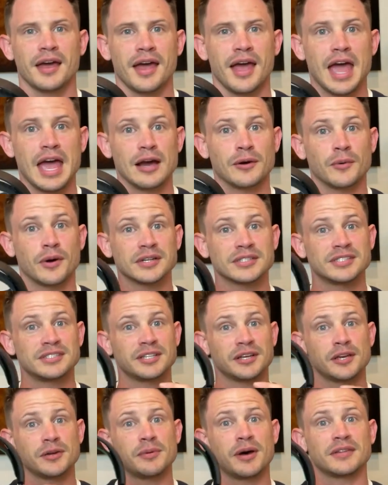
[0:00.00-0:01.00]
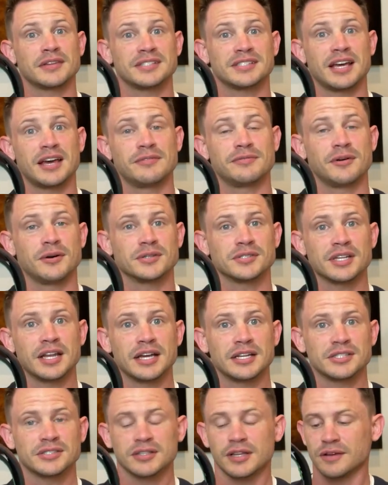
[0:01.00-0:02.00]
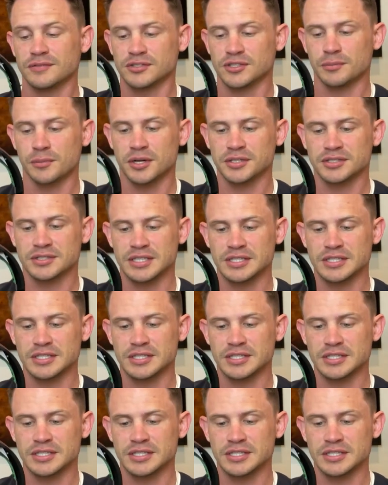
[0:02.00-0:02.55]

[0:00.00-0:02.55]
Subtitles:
Hey, I wanted to tell you about these headphones that I just love so much.